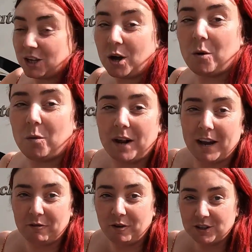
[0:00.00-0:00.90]
So what
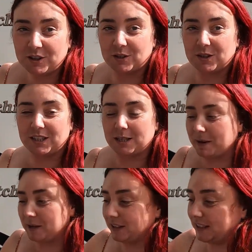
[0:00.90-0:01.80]
I first noticed
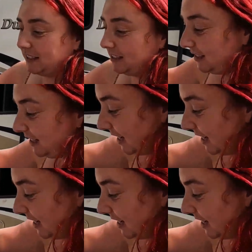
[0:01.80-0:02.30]
about this